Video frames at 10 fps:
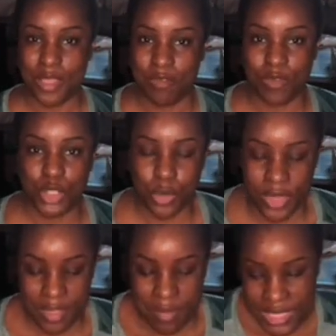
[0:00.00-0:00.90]
you for
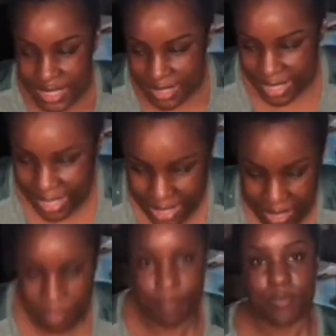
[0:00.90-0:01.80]
joining me today
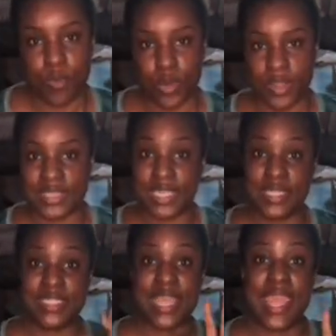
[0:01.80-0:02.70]
for day
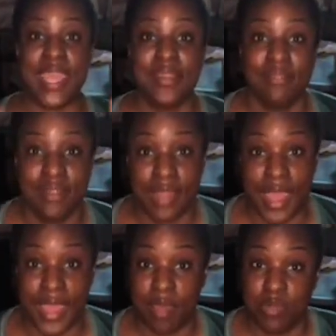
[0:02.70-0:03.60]
ten. I
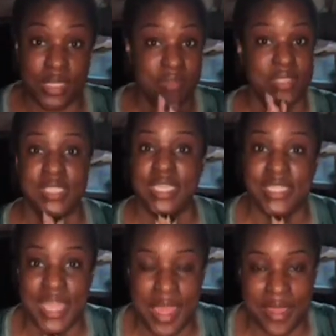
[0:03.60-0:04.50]
can't believe it's day
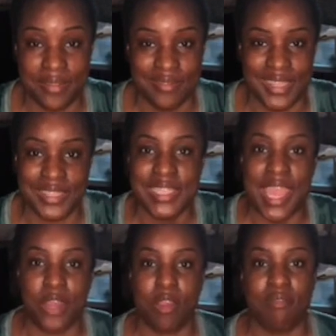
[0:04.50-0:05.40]
ten. Day
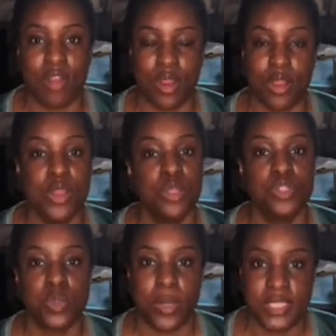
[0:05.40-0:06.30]
ten of our
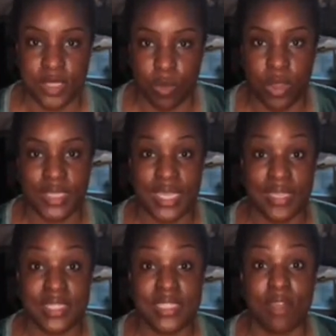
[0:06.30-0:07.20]
twenty-one day
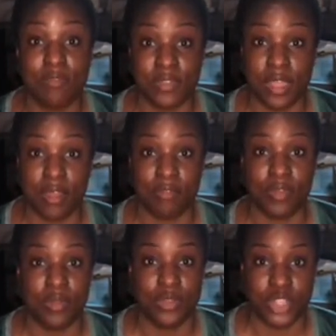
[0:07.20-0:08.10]
self-love
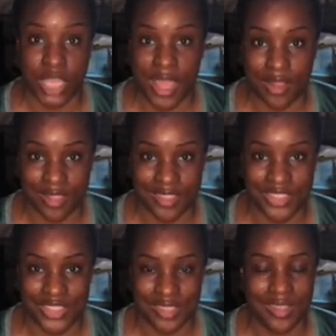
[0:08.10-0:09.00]
challenge.
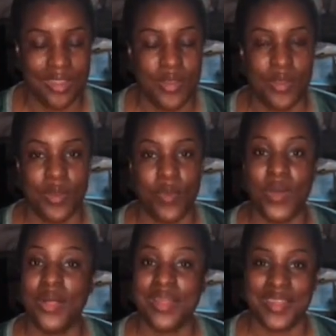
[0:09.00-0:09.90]

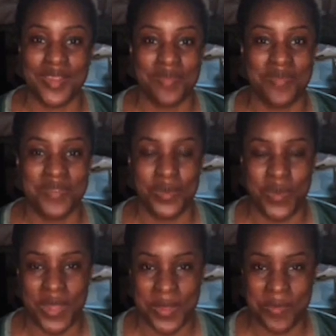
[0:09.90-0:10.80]
Welcome,
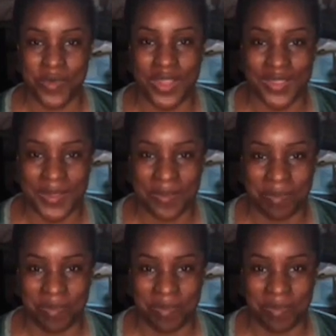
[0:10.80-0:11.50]
welcome, welcome.